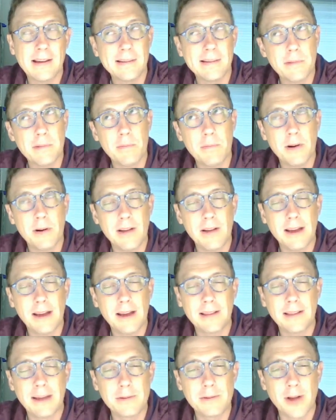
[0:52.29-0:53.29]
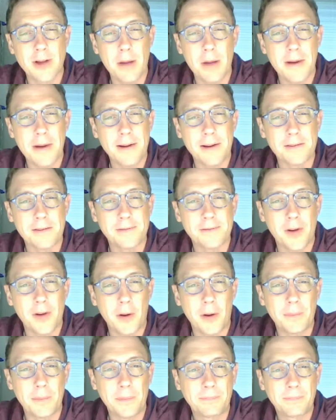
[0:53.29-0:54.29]
but more likely it was all my own
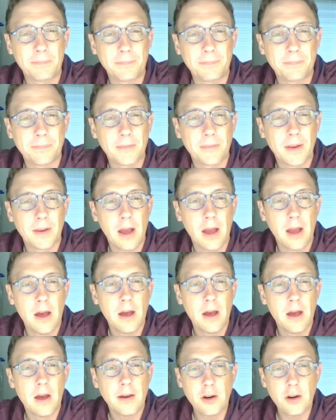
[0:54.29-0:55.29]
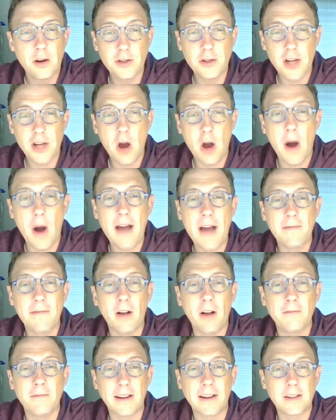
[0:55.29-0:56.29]
fault. Years ago, I
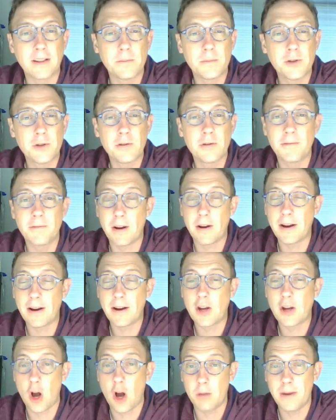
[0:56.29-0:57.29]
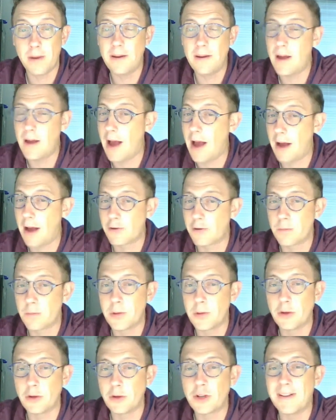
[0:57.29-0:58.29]
fell victim to a very common
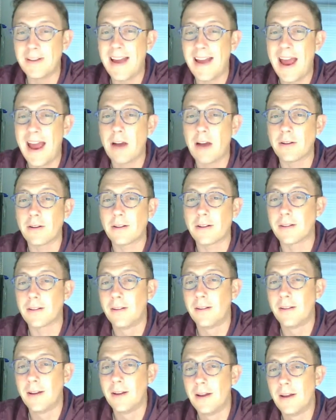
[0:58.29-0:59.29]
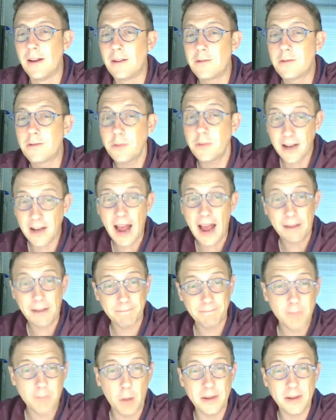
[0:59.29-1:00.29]
attribution error. So today,
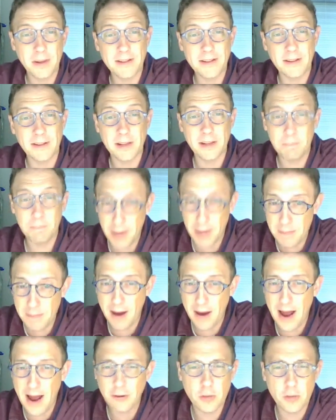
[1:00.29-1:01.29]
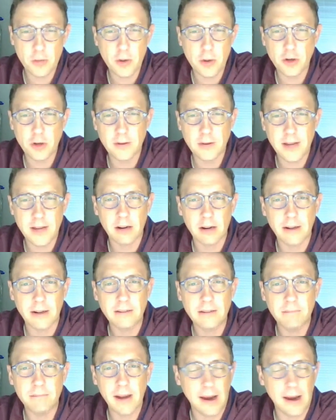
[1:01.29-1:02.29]
I'll be discussing a bit about attribution
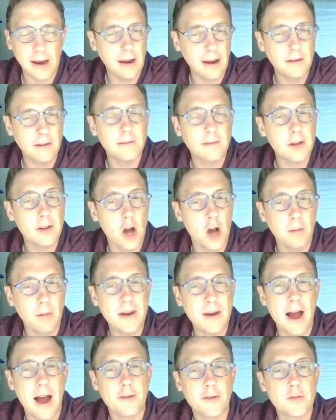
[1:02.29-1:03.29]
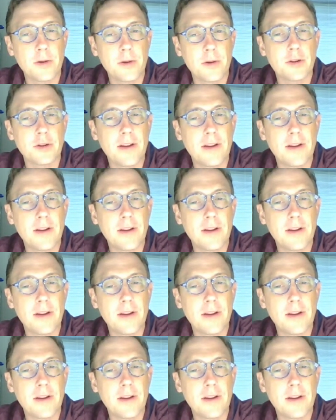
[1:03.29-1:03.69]
theory and the common attribution